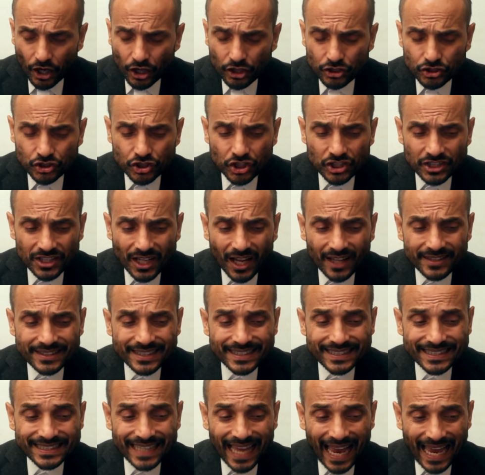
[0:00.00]
Just
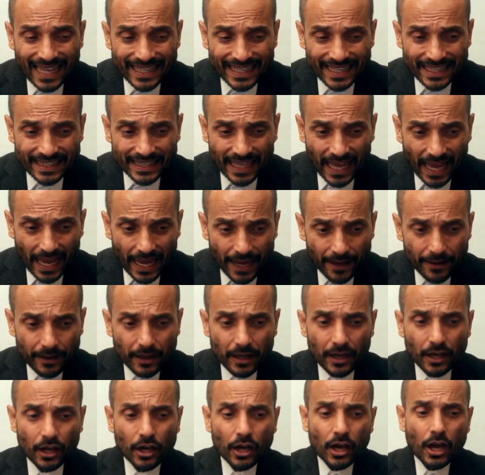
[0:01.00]
understanding that,
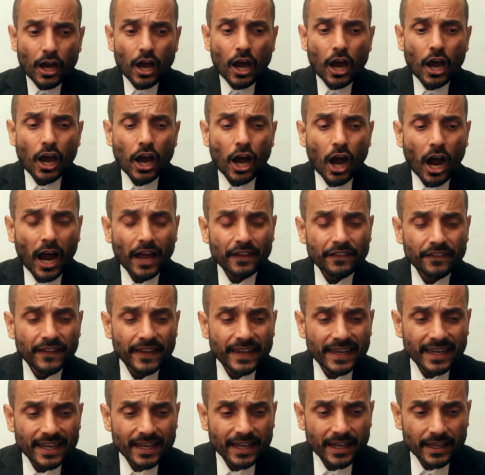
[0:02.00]
I
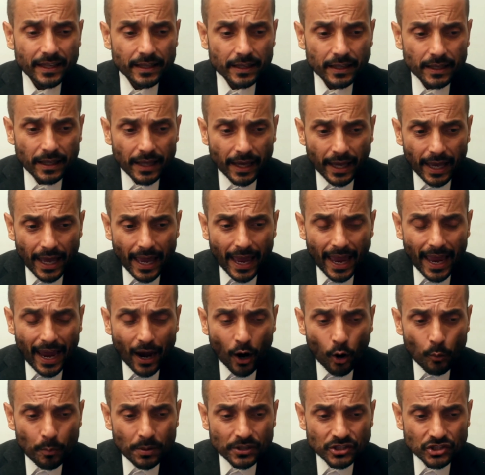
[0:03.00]
think, can
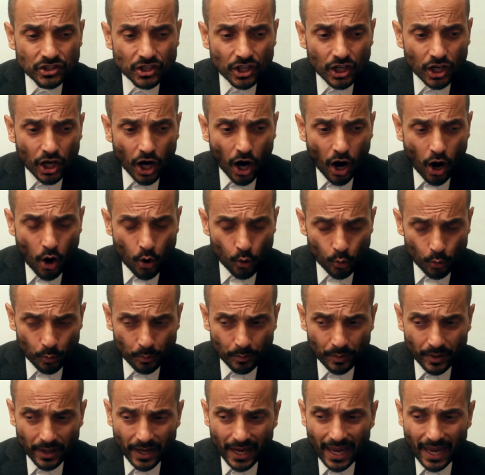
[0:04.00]
help us to cope